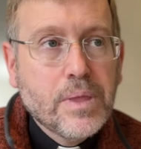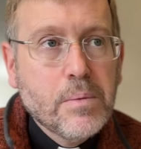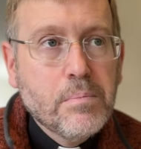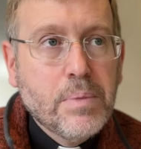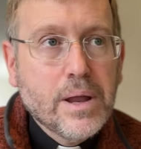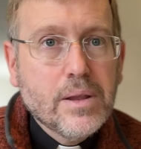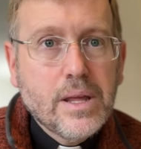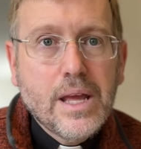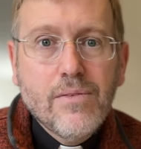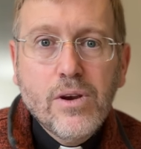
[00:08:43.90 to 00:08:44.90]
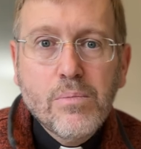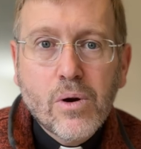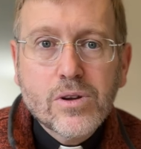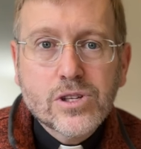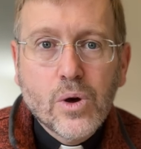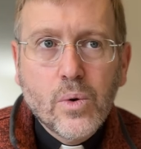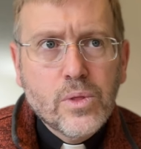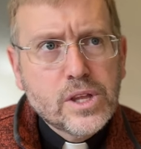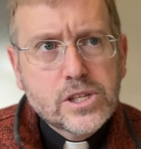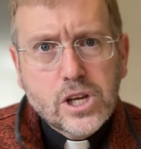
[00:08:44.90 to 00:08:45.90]
But even more so,
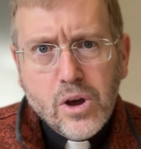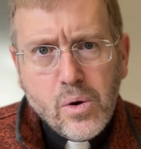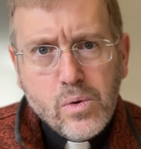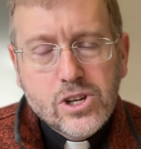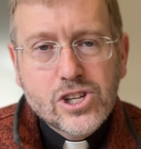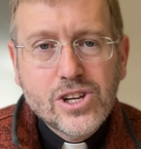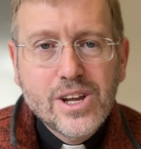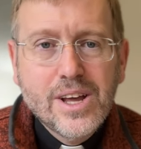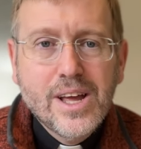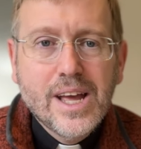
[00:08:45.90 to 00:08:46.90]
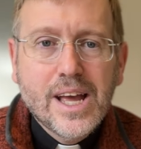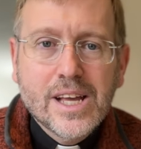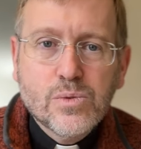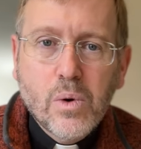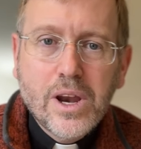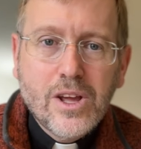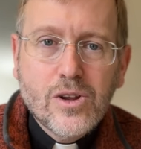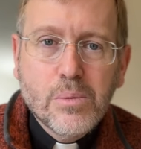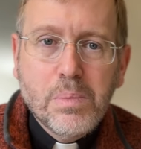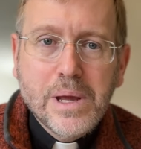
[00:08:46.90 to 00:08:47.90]
this coach is wanting you
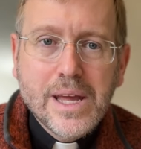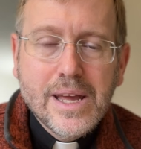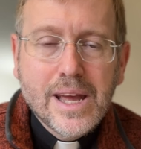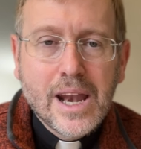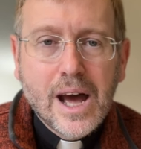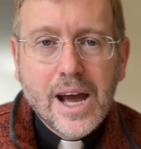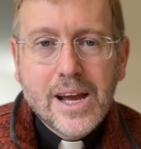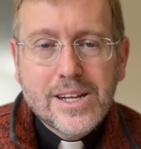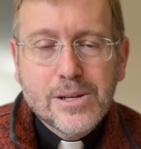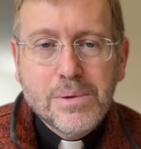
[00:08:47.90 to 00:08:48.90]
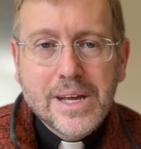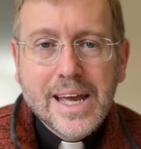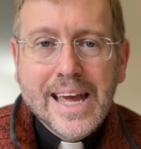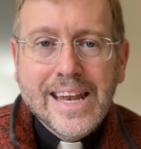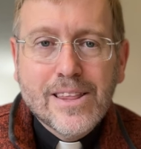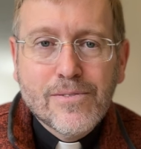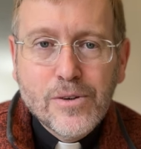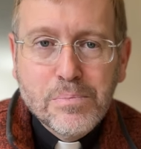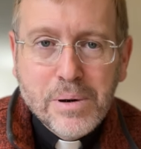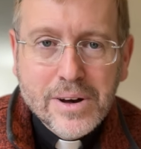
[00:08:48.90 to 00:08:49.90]
to be and I to be in the
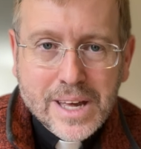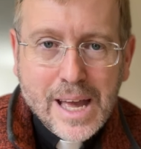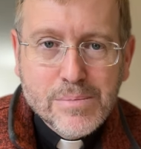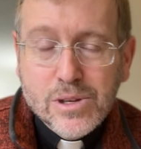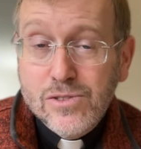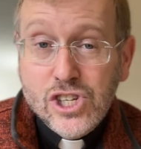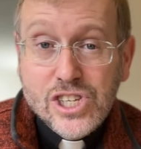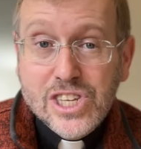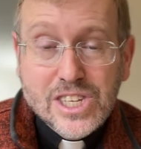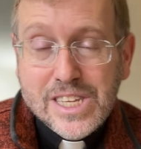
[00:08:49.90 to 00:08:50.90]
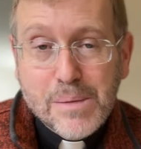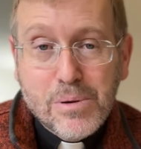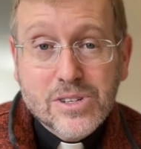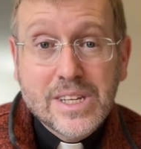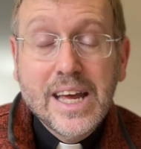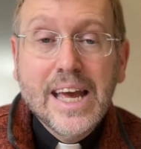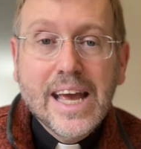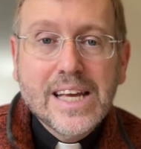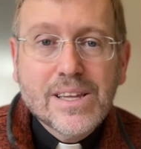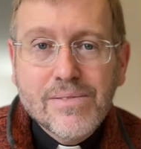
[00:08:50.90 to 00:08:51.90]
football game. So if Jesus is that person,
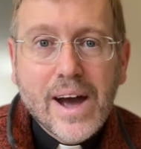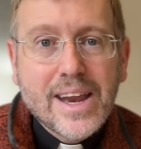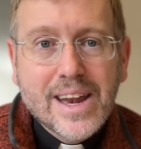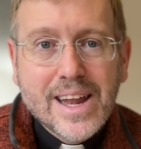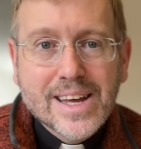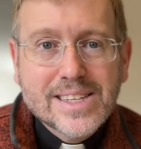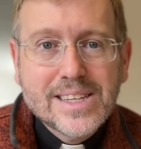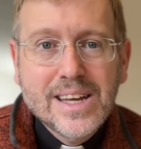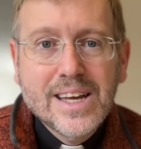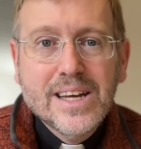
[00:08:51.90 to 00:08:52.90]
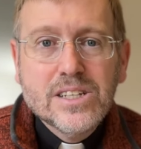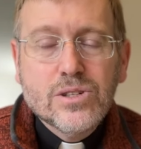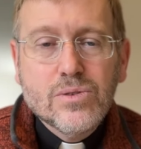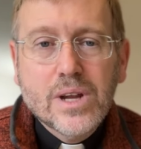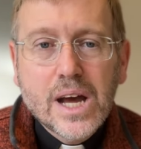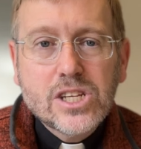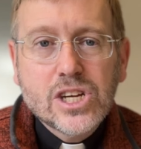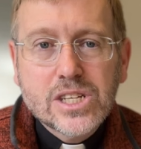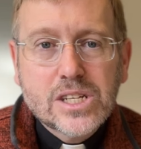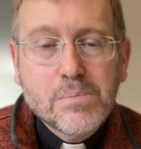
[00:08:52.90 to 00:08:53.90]
he's invited us to not
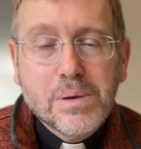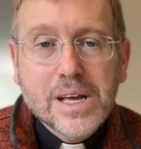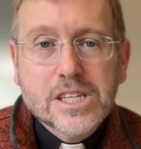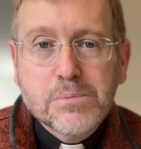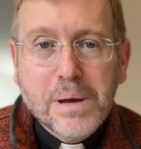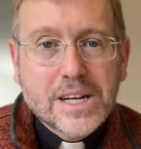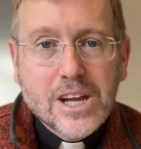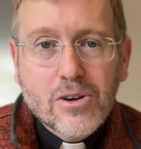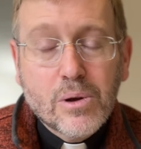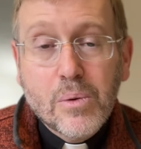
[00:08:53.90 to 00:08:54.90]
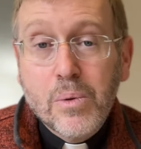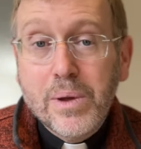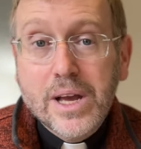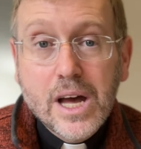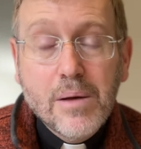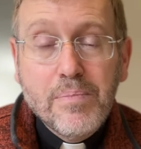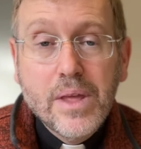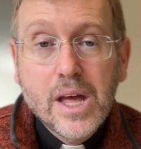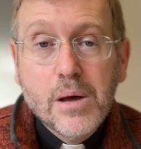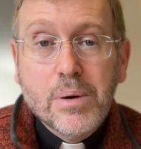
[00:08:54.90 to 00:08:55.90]
just be a spectator when we come,
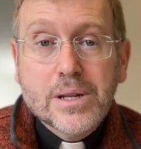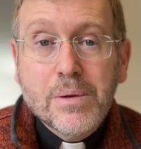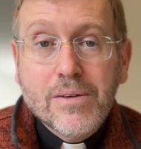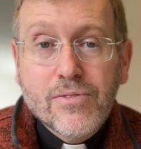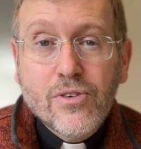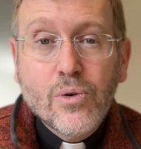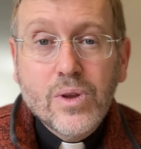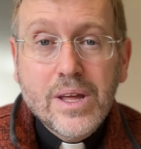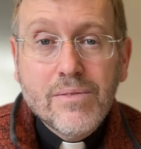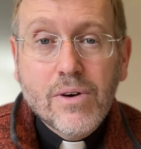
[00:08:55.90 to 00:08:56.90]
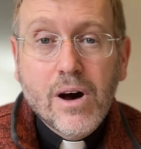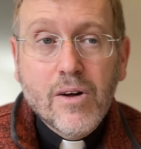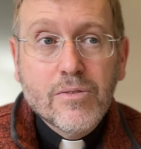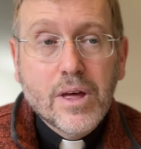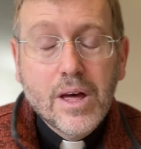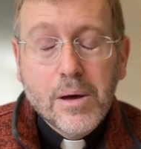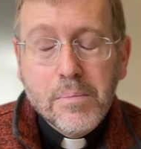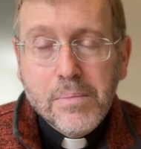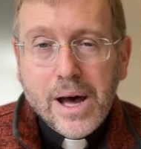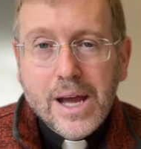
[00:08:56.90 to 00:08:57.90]
but to be fully involved,
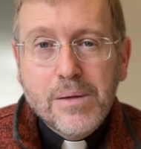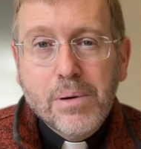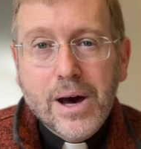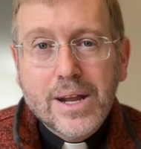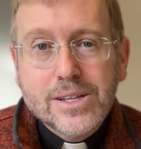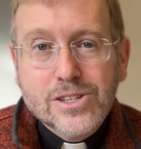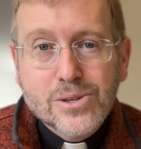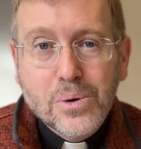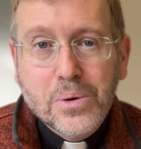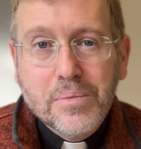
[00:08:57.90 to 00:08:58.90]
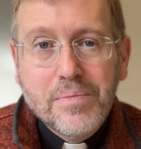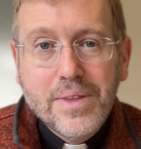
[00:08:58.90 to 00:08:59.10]
mind, body, and soul